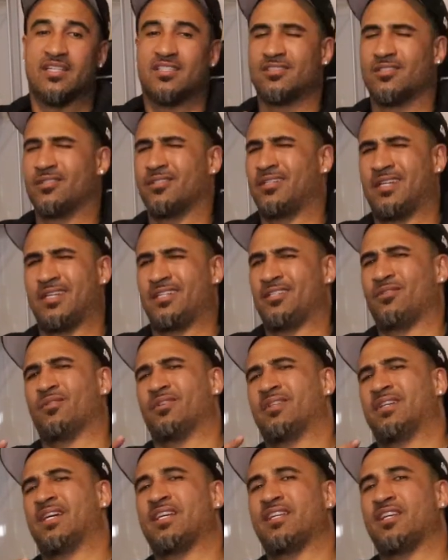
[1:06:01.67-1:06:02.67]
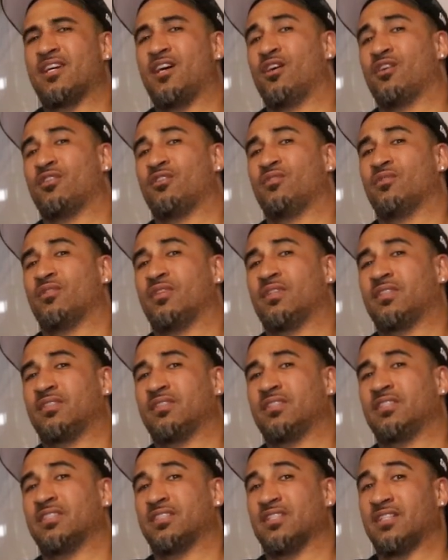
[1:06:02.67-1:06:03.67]
Right. So I ain't doing nothing y'all doing
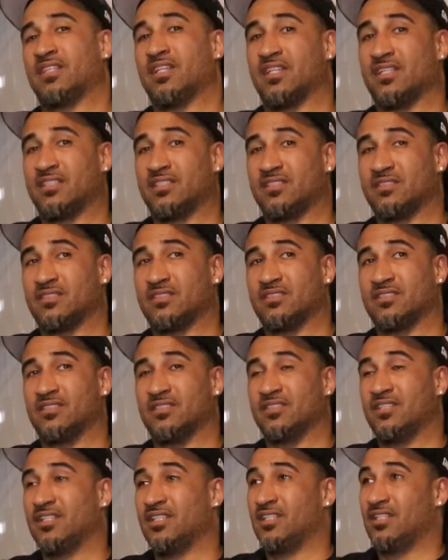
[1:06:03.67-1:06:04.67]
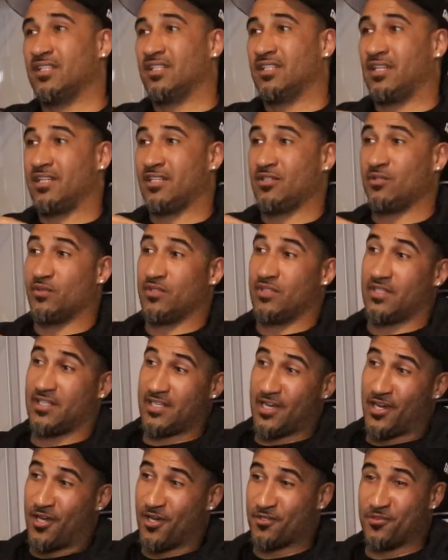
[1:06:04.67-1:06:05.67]
because of this. I ain't doing
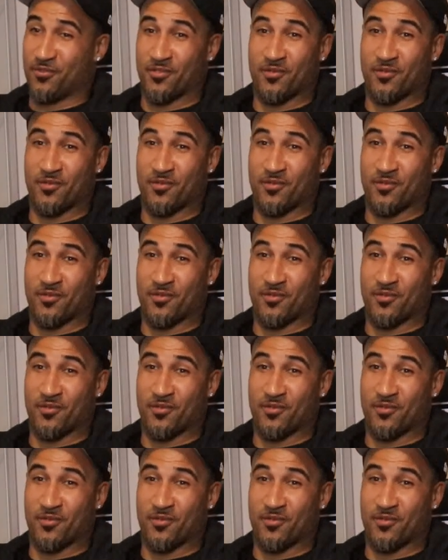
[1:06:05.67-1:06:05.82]
nothing y'all